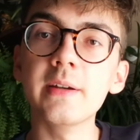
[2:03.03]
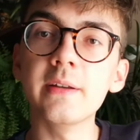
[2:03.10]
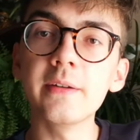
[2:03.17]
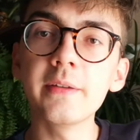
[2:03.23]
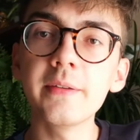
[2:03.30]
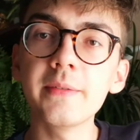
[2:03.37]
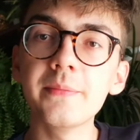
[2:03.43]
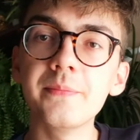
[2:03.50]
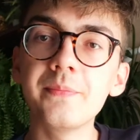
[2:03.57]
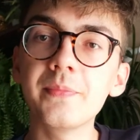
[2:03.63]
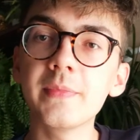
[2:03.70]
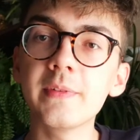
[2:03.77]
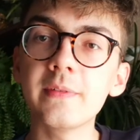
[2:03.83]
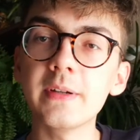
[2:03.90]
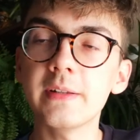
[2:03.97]
Eros.
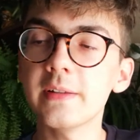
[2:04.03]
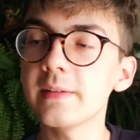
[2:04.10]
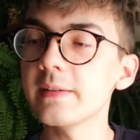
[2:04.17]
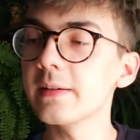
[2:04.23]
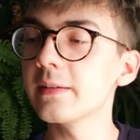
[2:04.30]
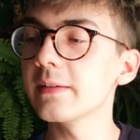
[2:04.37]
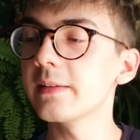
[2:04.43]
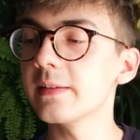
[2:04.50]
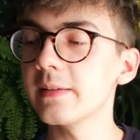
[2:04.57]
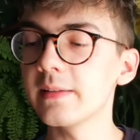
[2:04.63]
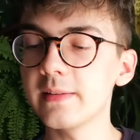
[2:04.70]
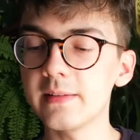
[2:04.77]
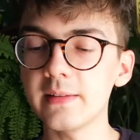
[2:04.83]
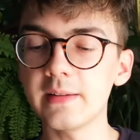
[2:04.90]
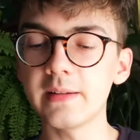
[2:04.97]
Versace Eros
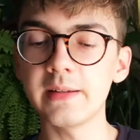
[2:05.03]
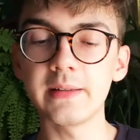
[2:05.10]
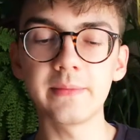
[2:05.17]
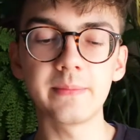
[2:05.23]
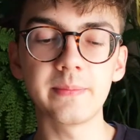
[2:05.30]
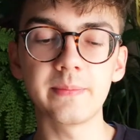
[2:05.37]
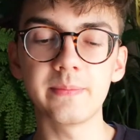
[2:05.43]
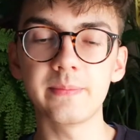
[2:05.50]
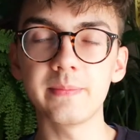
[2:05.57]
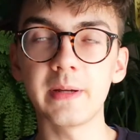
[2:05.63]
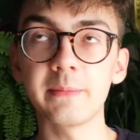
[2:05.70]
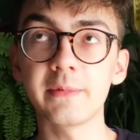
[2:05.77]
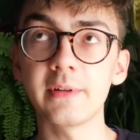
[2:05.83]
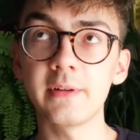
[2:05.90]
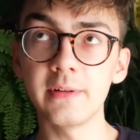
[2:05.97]
is,
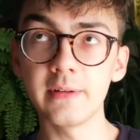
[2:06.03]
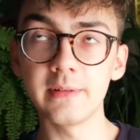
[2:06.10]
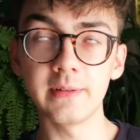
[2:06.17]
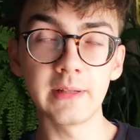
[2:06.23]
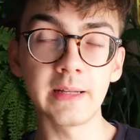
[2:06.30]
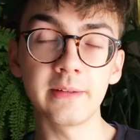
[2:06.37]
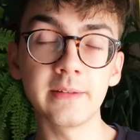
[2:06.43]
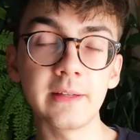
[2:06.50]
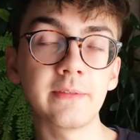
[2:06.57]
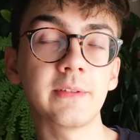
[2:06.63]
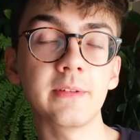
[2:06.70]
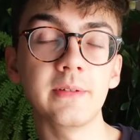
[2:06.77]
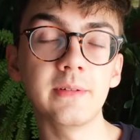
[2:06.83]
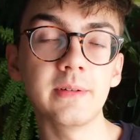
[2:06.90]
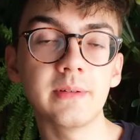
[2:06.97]
I'm sure I don't have
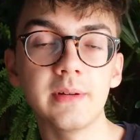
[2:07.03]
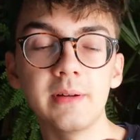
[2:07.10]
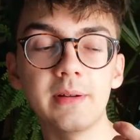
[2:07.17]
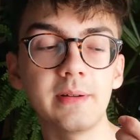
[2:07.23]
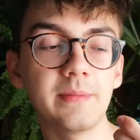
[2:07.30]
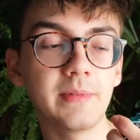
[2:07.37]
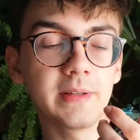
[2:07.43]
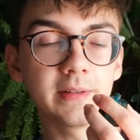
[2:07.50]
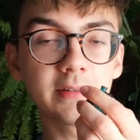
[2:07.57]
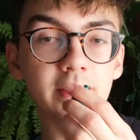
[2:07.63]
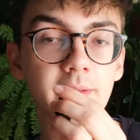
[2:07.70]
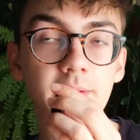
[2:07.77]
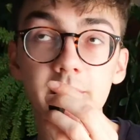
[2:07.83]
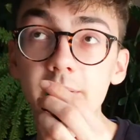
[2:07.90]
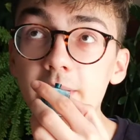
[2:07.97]
to
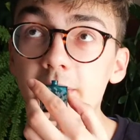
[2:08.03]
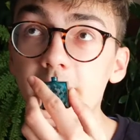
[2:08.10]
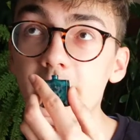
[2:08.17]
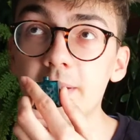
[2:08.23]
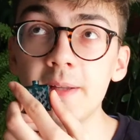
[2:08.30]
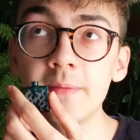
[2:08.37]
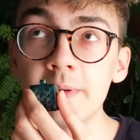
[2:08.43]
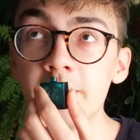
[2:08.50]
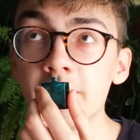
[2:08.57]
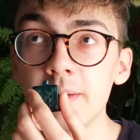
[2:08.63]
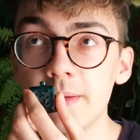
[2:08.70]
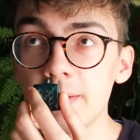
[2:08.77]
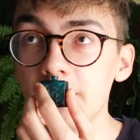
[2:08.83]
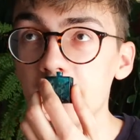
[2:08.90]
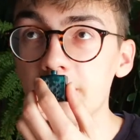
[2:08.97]
introduce it to anyone.
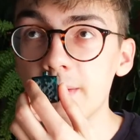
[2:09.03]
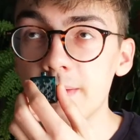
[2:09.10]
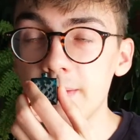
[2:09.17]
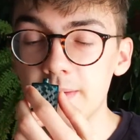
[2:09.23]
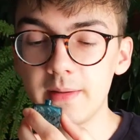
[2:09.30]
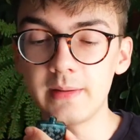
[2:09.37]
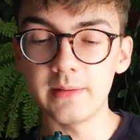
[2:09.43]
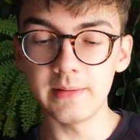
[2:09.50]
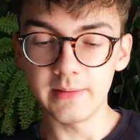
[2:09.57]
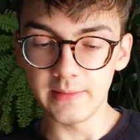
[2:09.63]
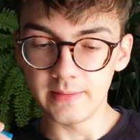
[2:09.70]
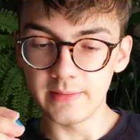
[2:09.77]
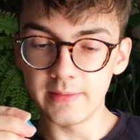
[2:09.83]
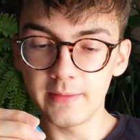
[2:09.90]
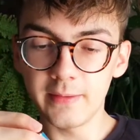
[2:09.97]

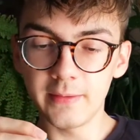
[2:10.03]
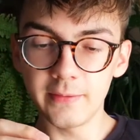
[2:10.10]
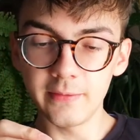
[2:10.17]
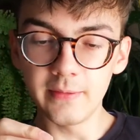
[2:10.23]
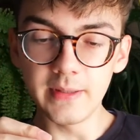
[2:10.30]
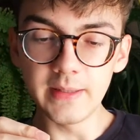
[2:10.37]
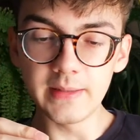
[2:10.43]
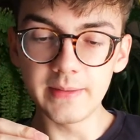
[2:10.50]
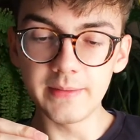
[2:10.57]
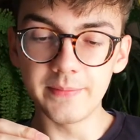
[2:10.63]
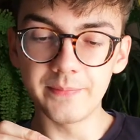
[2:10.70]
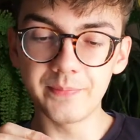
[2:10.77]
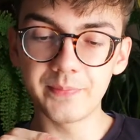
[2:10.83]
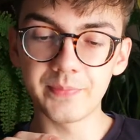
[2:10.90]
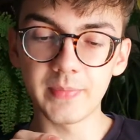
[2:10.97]
Is this sweet,
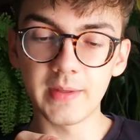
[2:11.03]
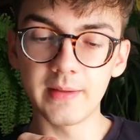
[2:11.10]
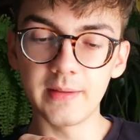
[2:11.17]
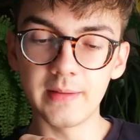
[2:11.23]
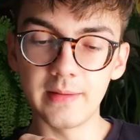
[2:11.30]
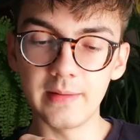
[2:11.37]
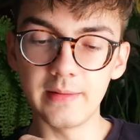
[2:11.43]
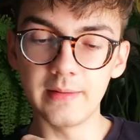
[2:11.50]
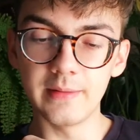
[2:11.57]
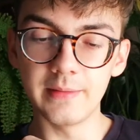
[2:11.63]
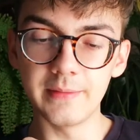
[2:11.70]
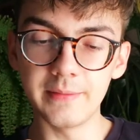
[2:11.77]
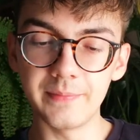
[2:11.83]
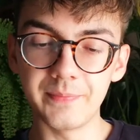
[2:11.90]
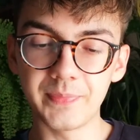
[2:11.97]

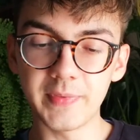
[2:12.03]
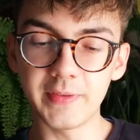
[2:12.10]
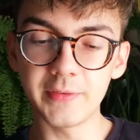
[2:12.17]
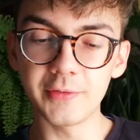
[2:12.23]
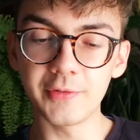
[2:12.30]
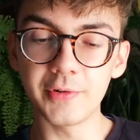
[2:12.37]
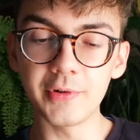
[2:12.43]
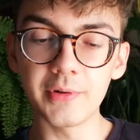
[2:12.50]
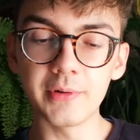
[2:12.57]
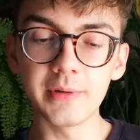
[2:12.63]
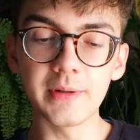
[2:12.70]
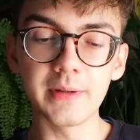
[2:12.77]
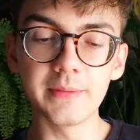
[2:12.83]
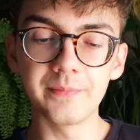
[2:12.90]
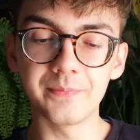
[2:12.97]
strong.